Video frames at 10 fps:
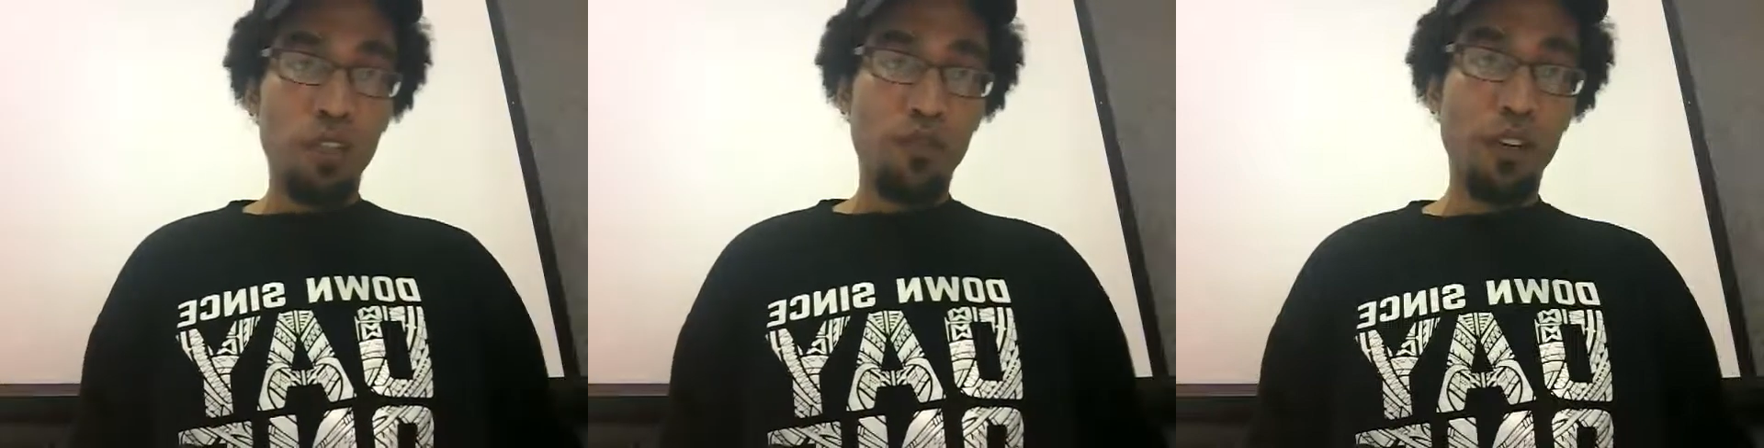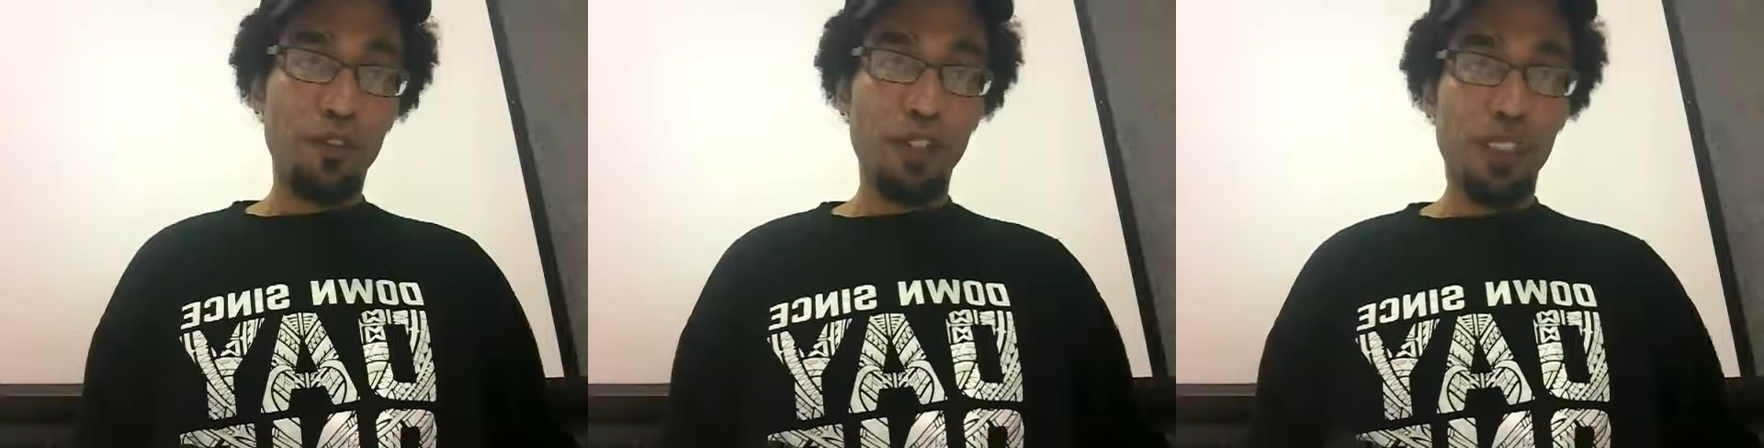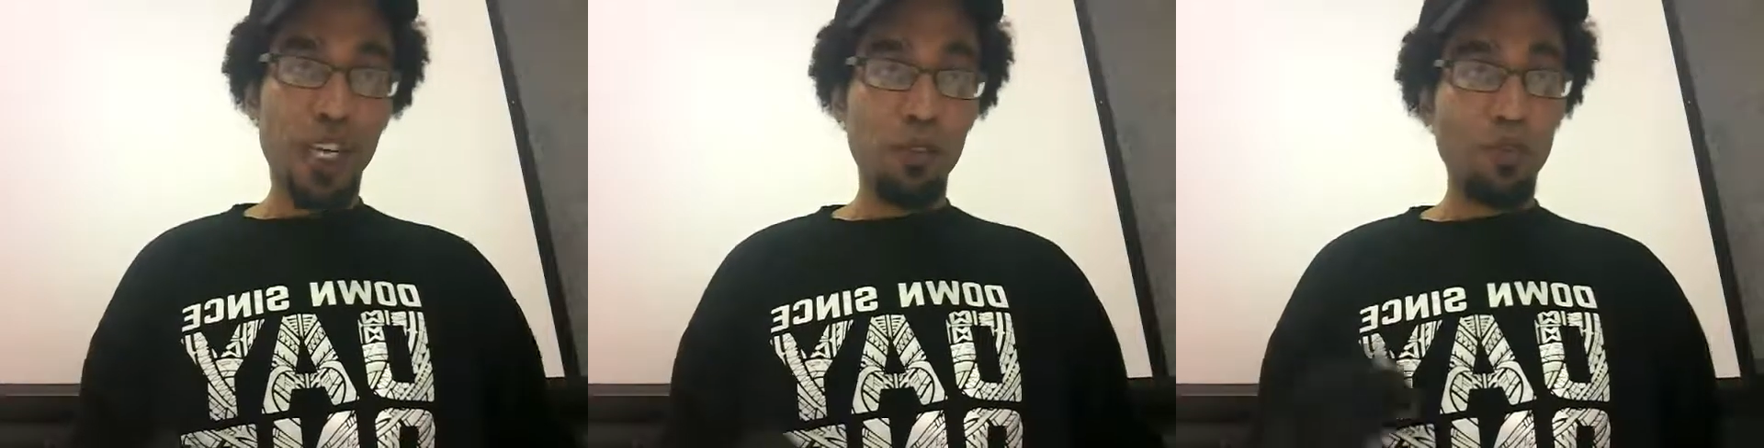Referees
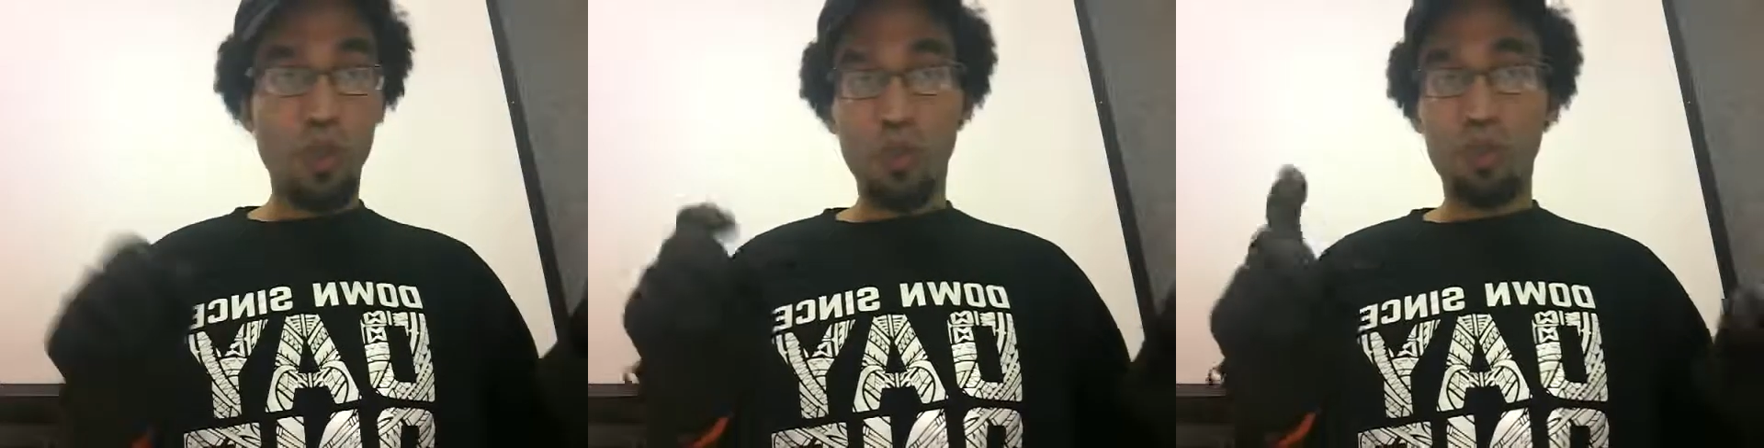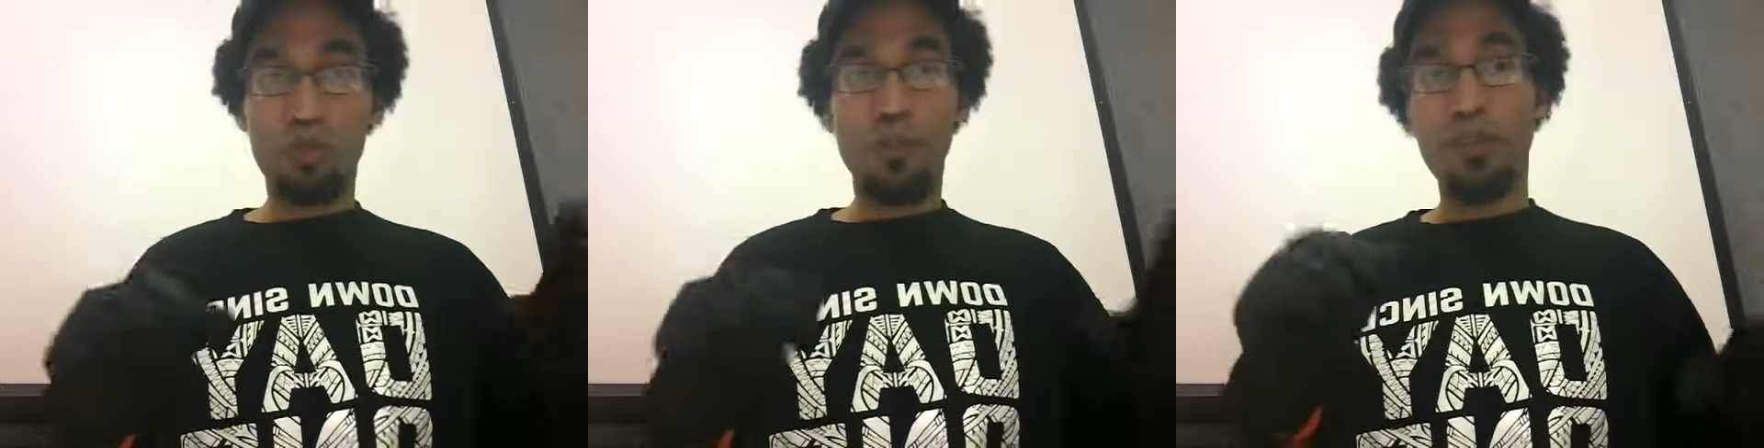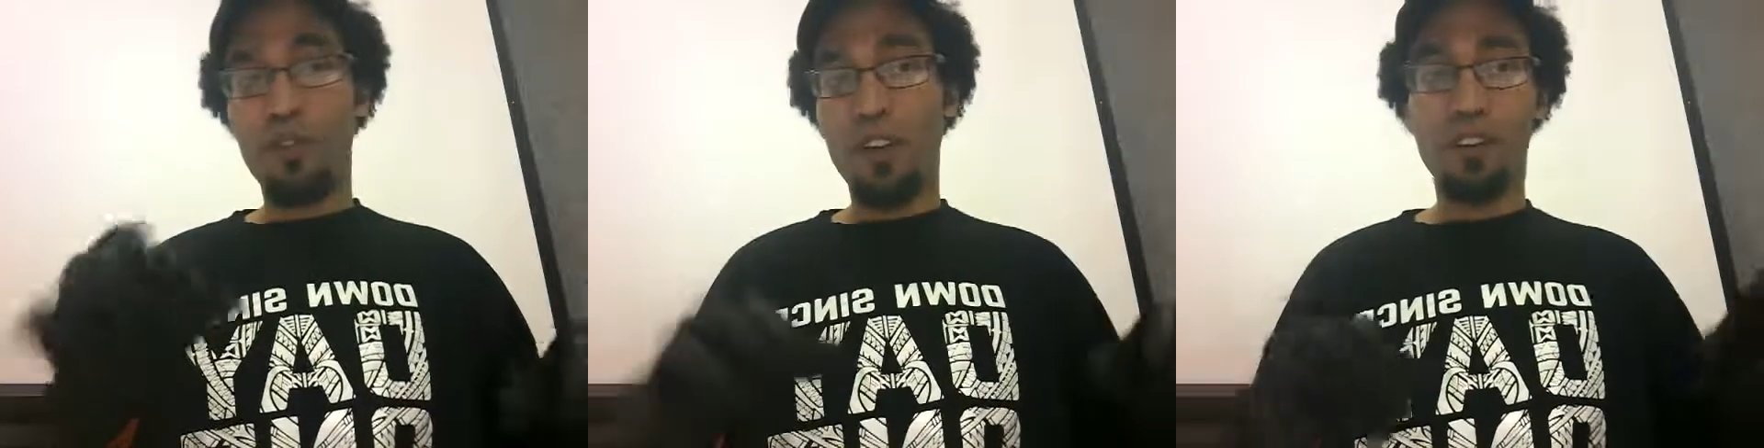counting 1, 2, 3,
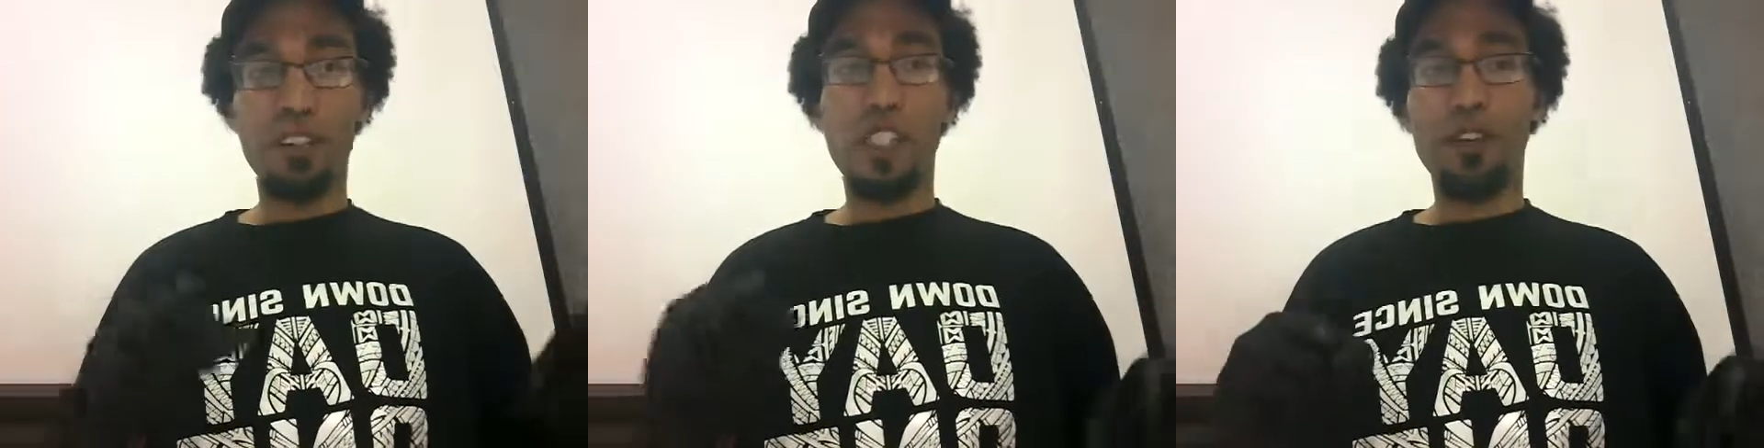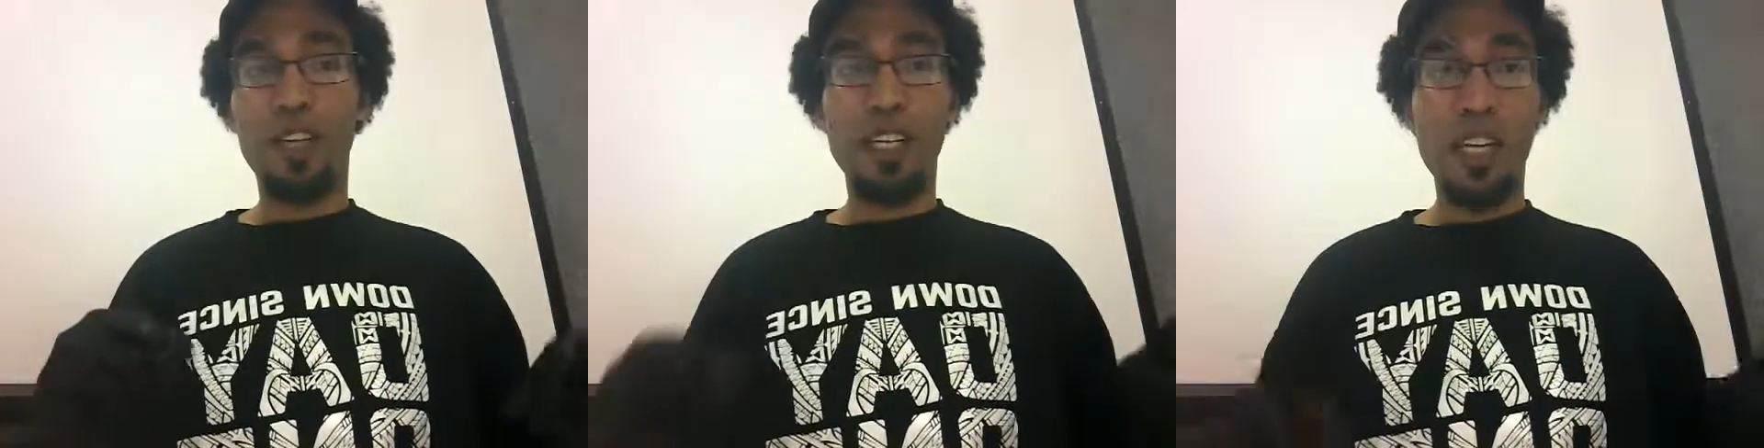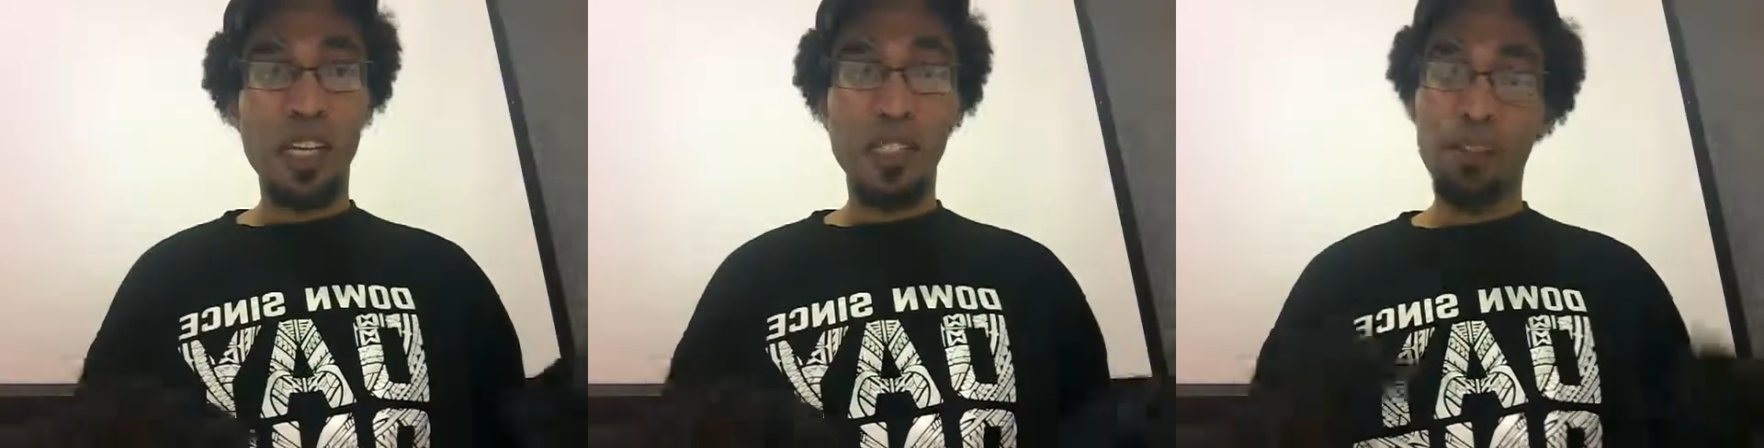4, 5, 6, 7, 8,
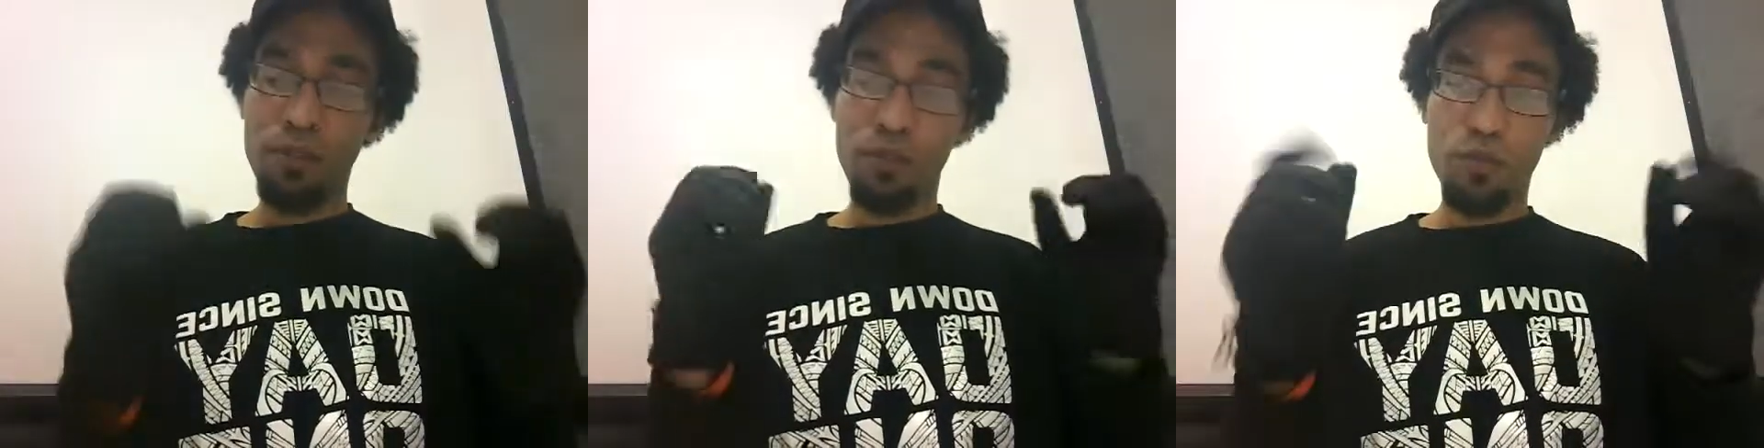9.